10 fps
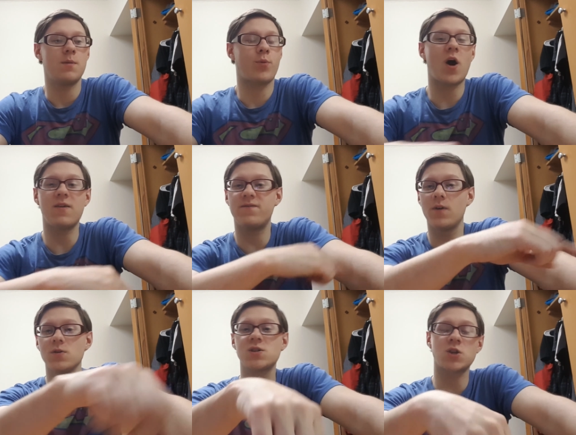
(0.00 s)
Brought it
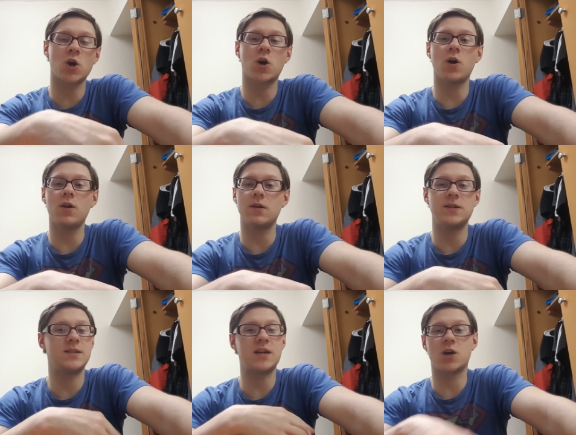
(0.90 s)
full circle.
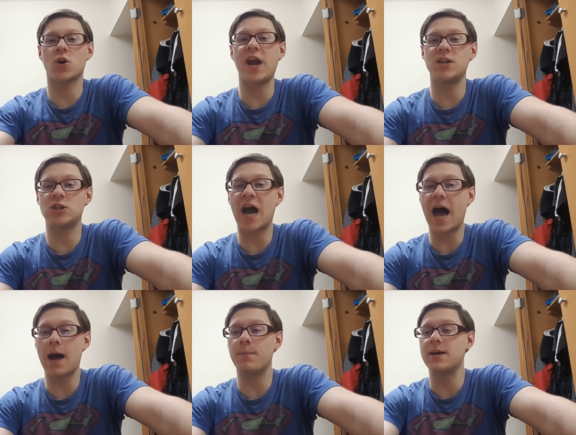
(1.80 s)
Did a great
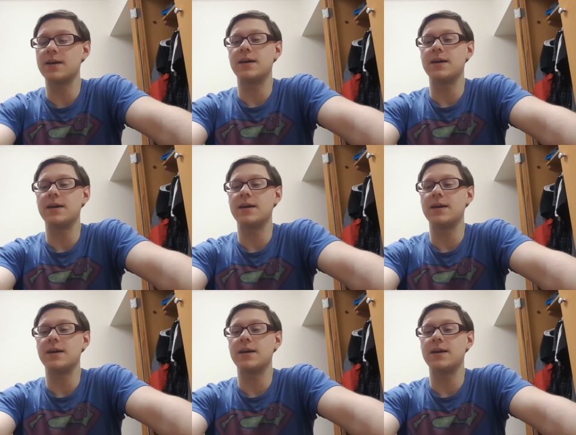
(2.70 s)
job.